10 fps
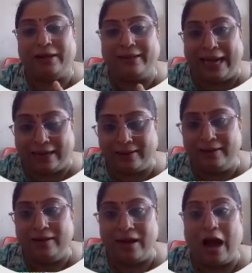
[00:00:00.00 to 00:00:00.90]
that.
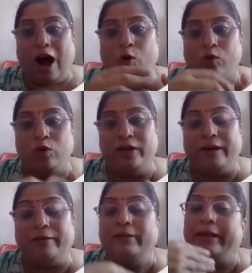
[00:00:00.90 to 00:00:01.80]
How could
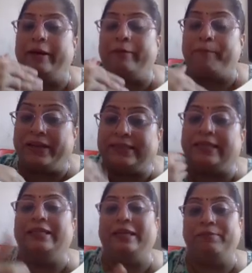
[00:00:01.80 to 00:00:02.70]
they
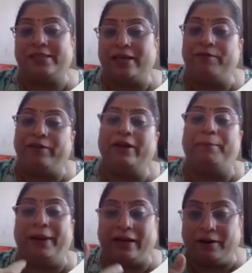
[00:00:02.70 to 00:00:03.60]
present themselves in a
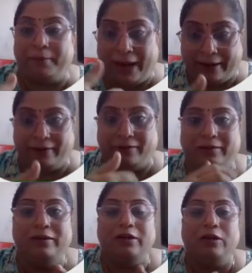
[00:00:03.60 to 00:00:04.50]
better manner?
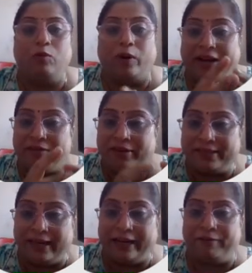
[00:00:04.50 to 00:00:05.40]
Whatever
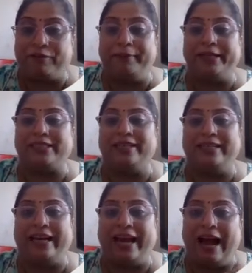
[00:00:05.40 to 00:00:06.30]
the information
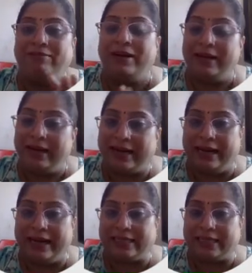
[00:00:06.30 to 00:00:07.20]
they have
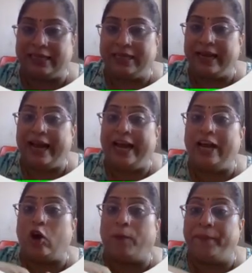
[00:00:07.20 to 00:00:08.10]
collected.
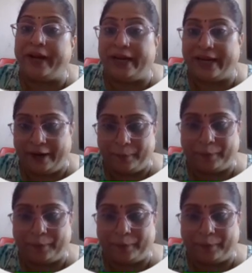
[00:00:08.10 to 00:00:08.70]
Elaborating.